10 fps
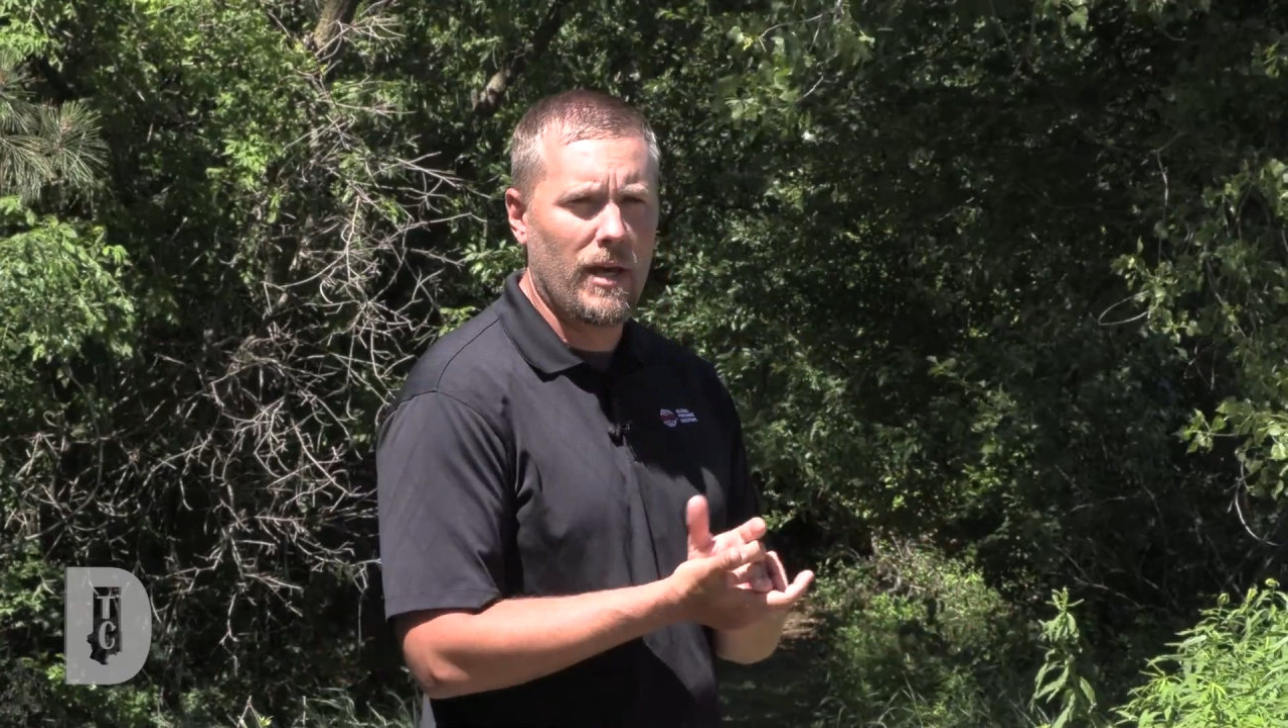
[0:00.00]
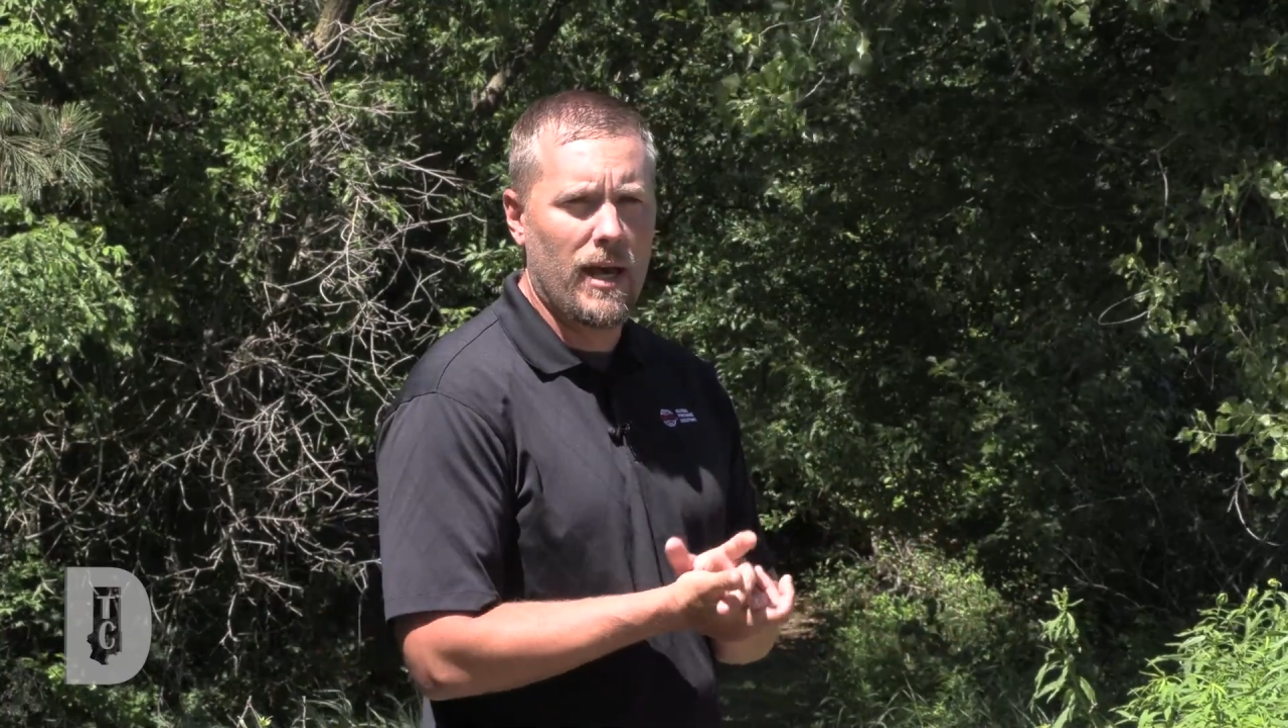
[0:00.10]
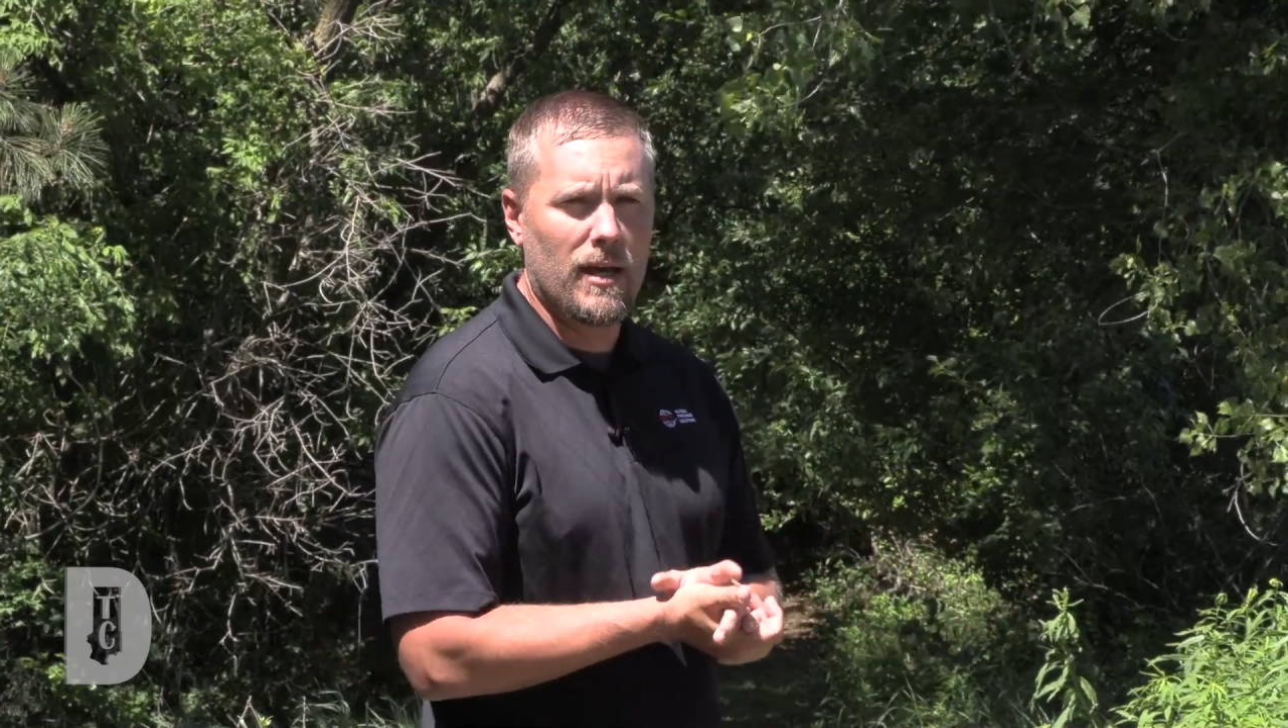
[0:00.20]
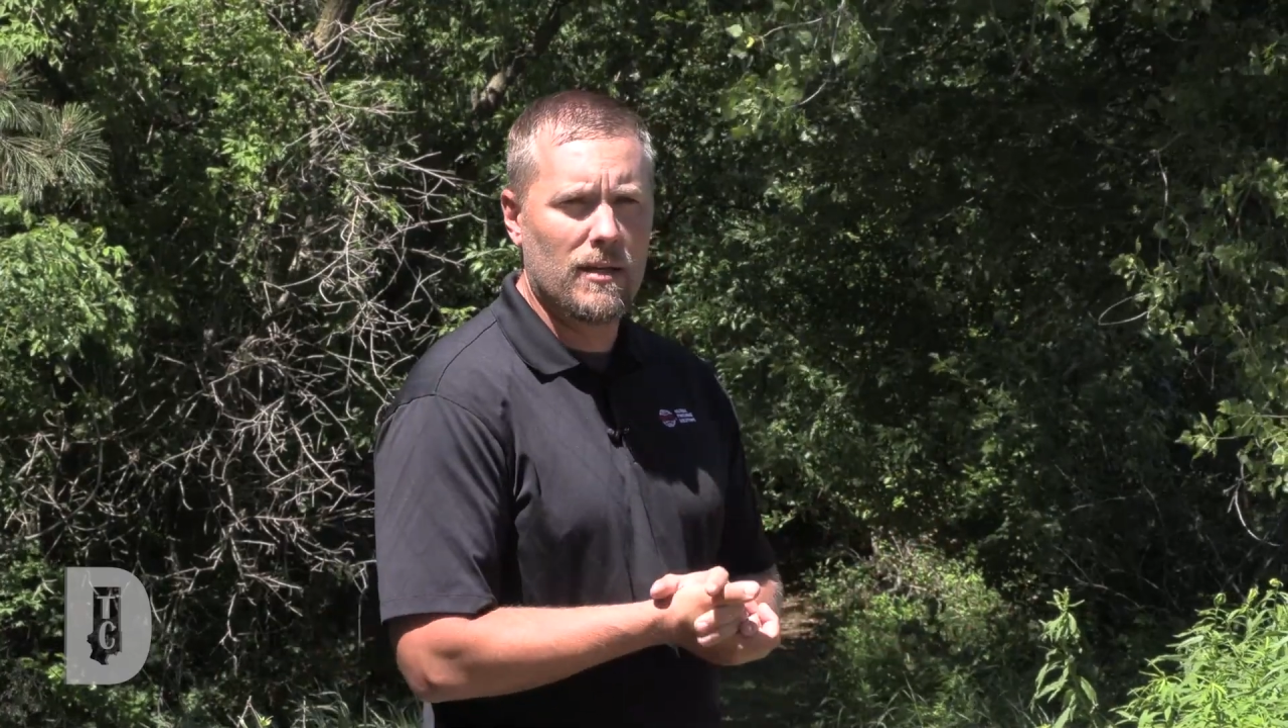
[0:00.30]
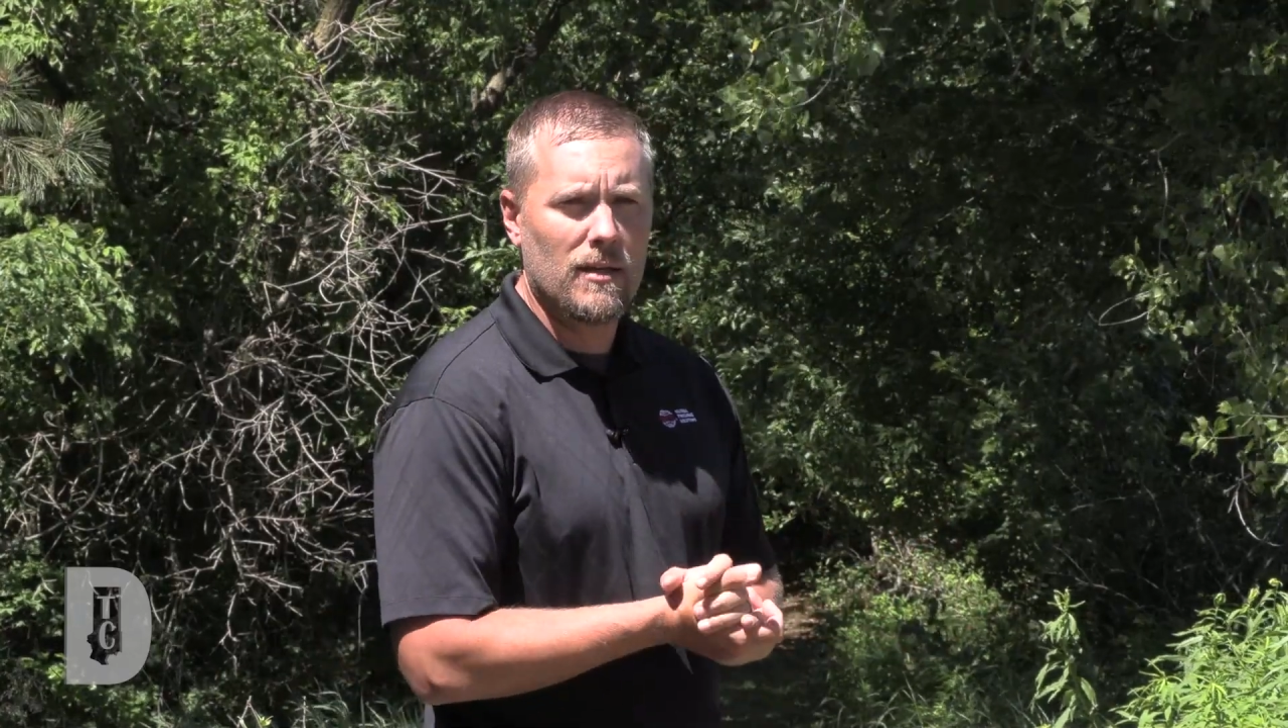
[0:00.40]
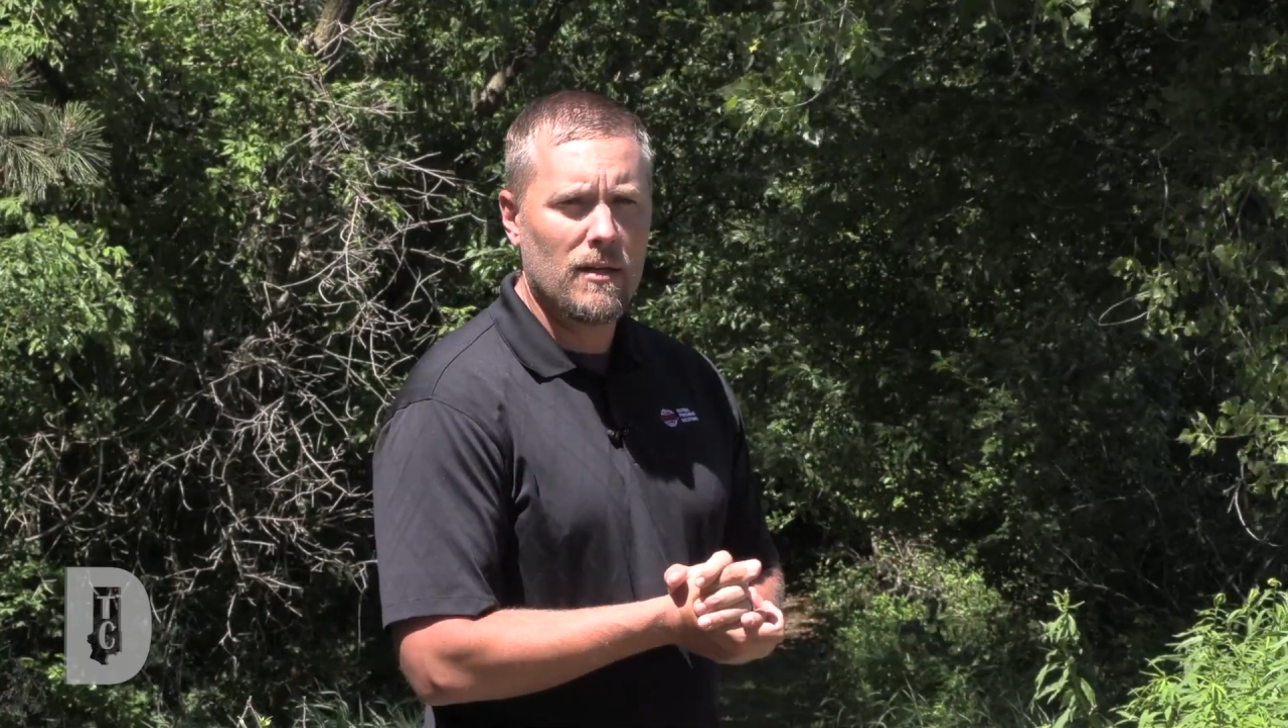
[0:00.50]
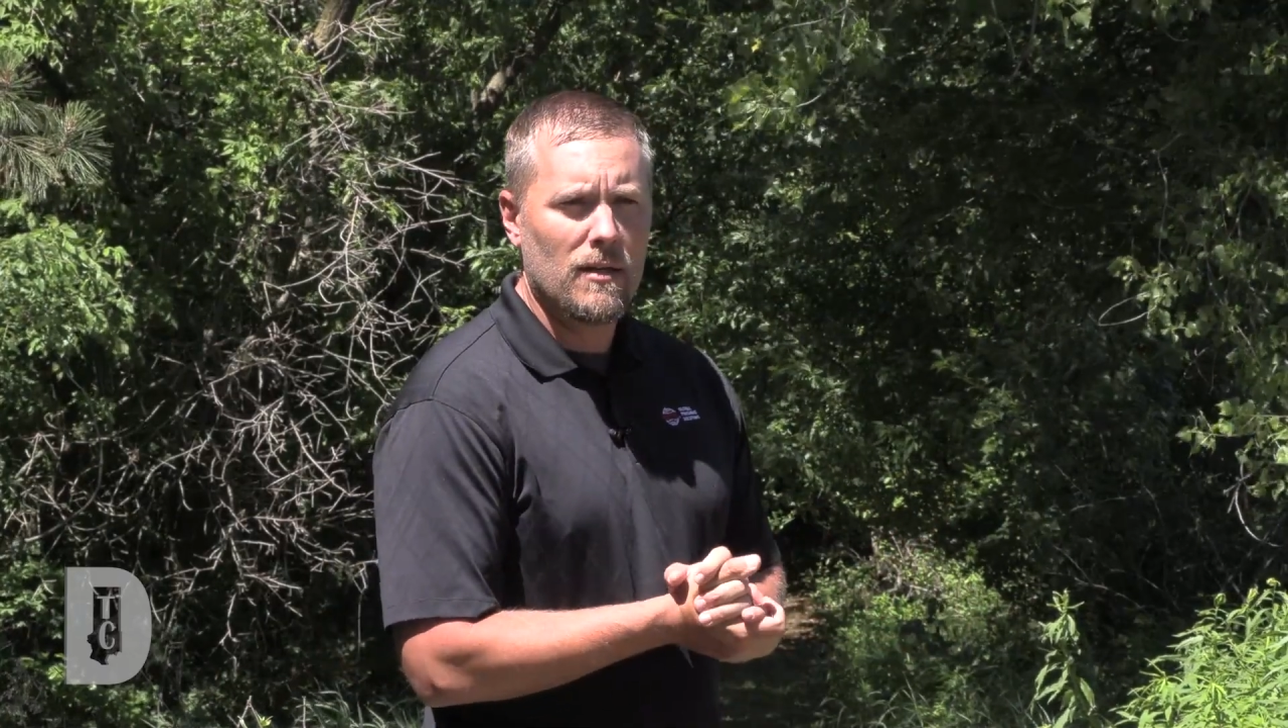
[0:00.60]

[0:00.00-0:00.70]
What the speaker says: land,